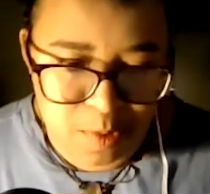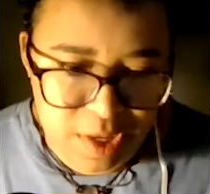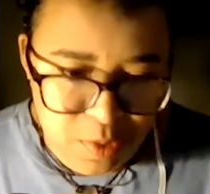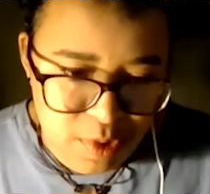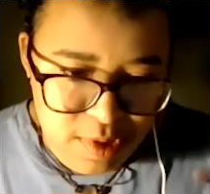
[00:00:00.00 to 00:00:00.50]

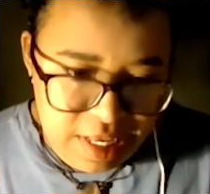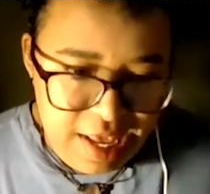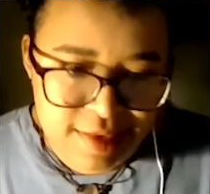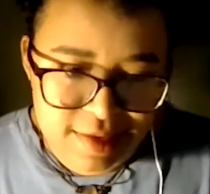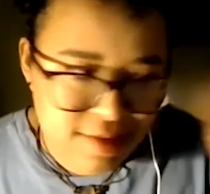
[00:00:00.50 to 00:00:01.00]
in Wu
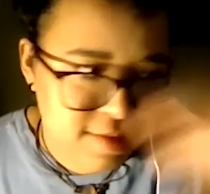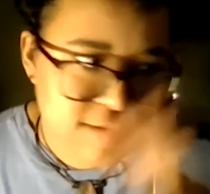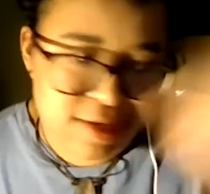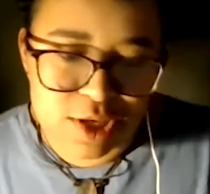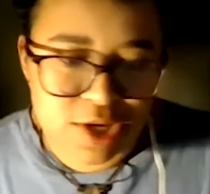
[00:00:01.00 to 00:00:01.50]
Assassins,
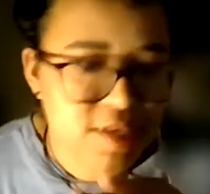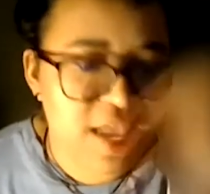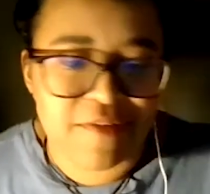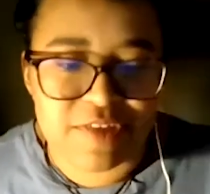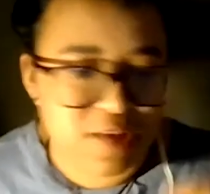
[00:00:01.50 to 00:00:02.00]
it's just,
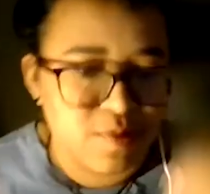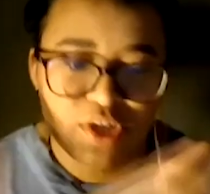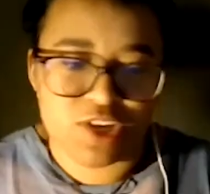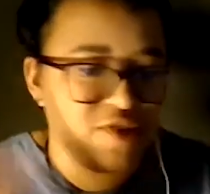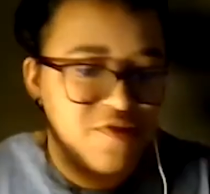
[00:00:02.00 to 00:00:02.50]
everything was
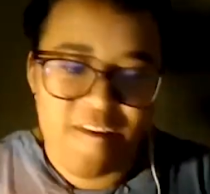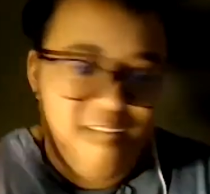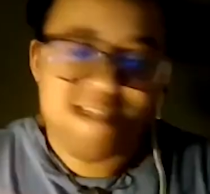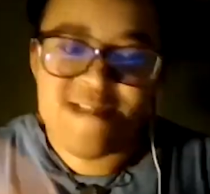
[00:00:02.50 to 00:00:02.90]
just the